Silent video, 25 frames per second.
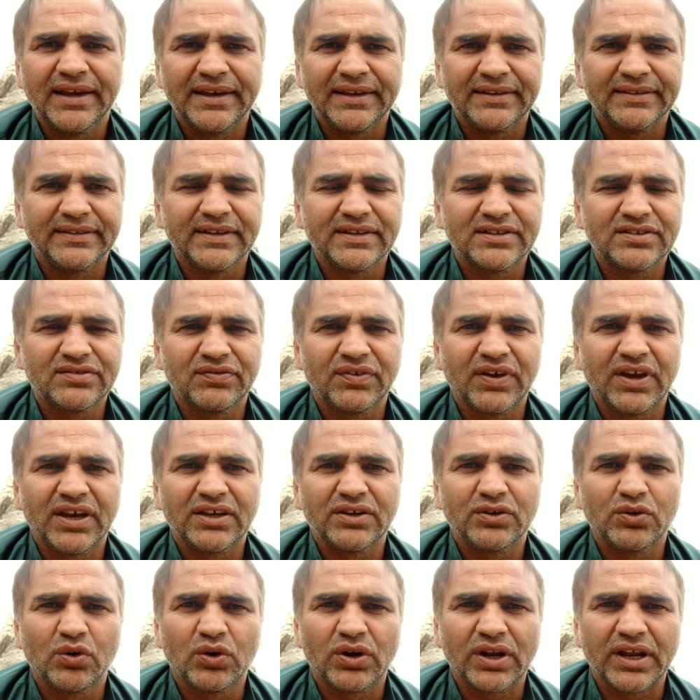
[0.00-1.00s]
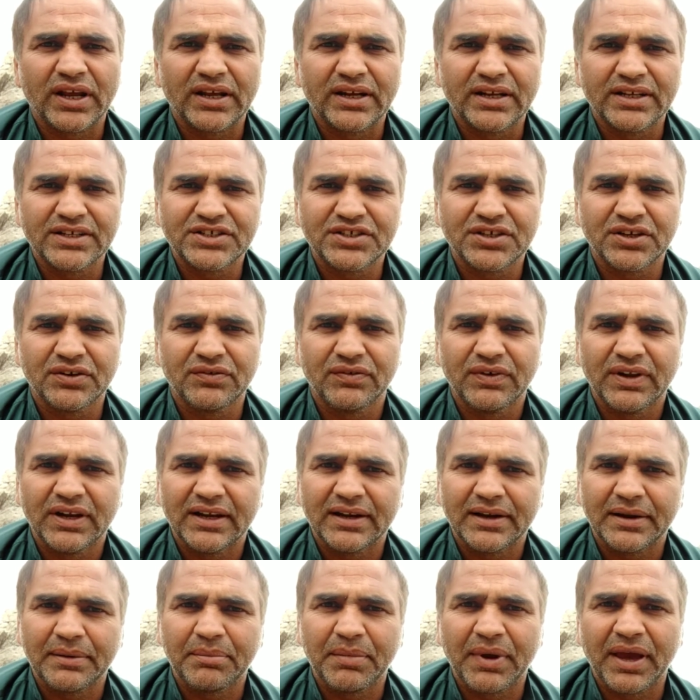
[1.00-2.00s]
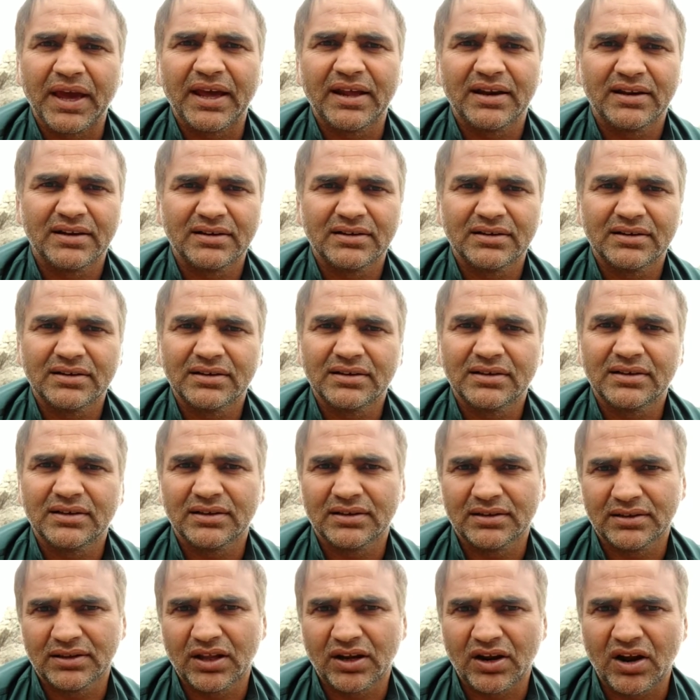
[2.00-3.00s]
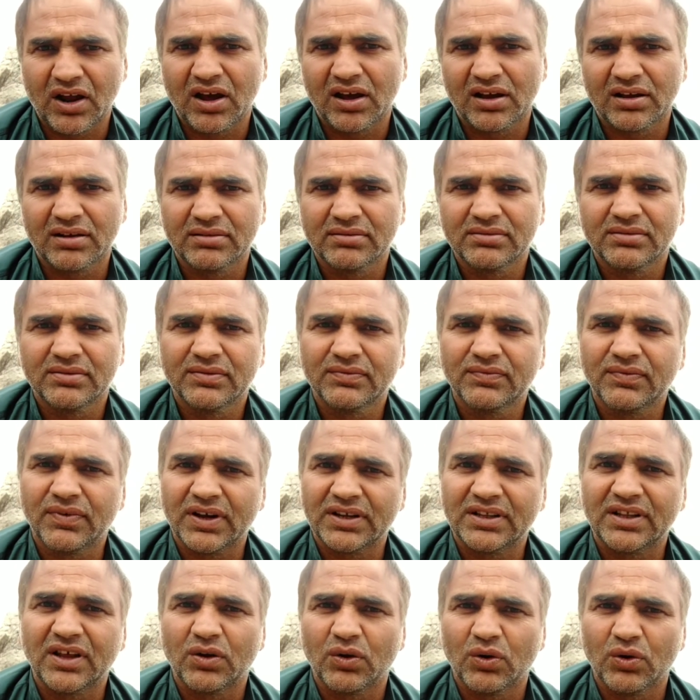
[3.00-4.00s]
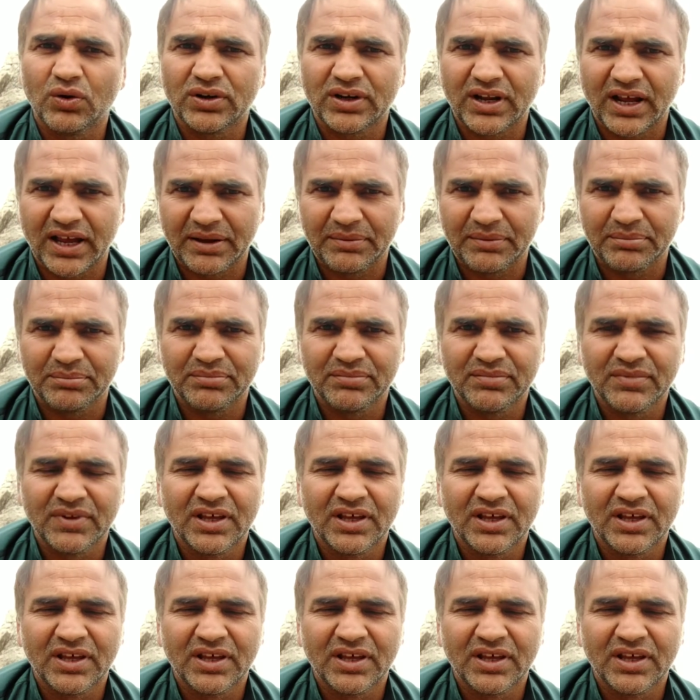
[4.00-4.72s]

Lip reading: In this way, your English will remain the wrong for the whole time.